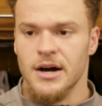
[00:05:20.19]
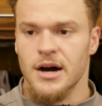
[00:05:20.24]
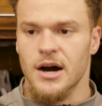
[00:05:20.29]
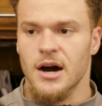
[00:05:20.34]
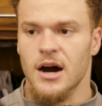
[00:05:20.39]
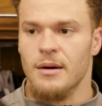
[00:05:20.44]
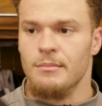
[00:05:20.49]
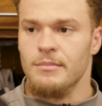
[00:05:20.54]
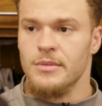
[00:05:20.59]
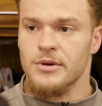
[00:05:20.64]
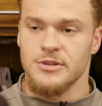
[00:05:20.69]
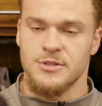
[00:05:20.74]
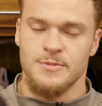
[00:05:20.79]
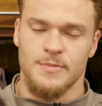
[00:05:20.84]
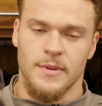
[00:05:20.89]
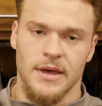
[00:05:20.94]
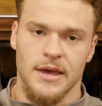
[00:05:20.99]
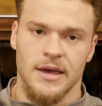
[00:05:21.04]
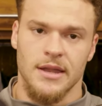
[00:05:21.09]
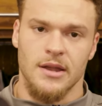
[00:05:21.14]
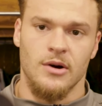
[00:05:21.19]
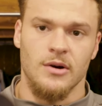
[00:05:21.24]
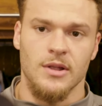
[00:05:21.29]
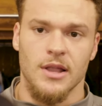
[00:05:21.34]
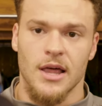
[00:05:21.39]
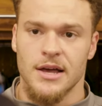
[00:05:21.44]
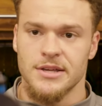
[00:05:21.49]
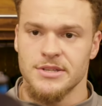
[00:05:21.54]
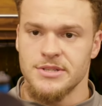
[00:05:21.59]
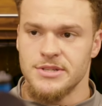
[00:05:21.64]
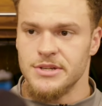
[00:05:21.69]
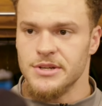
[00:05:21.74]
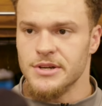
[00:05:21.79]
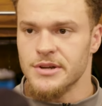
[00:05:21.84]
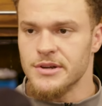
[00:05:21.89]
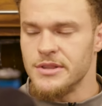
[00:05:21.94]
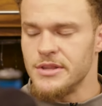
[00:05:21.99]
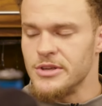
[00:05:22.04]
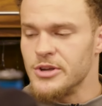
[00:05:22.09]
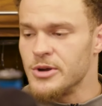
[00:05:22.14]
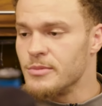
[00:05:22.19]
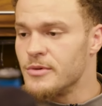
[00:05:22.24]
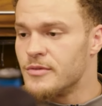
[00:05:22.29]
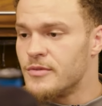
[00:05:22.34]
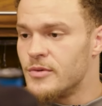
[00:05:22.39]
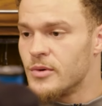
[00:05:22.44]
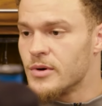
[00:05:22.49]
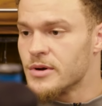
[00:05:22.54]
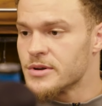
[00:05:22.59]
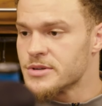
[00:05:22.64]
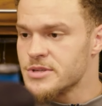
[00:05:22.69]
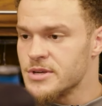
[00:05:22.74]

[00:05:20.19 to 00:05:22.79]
uh, Mills playing all last year and the year before.